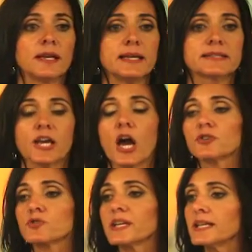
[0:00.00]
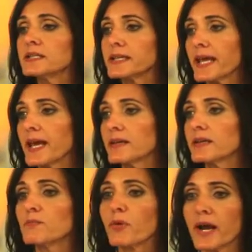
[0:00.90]
is
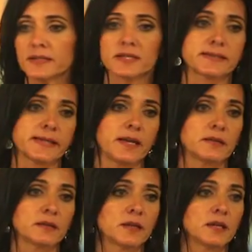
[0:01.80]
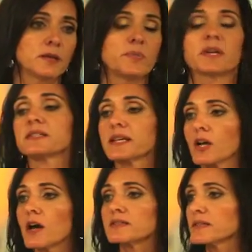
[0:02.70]
contraindicated in pregnancy because it
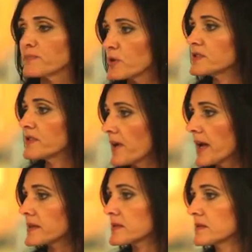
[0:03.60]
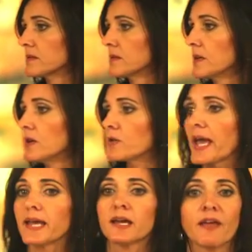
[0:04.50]
causes birth defects.
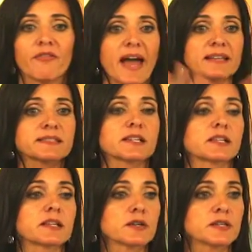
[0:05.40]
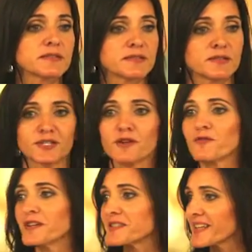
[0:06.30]
Okay, that's the clearest
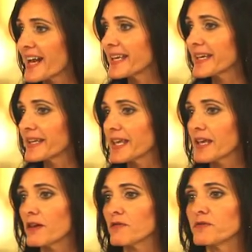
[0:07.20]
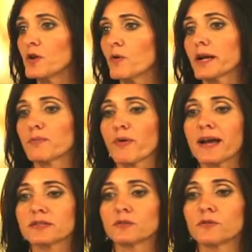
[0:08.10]
difference that I can give, from
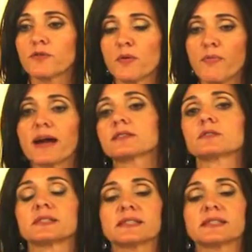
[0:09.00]
a practical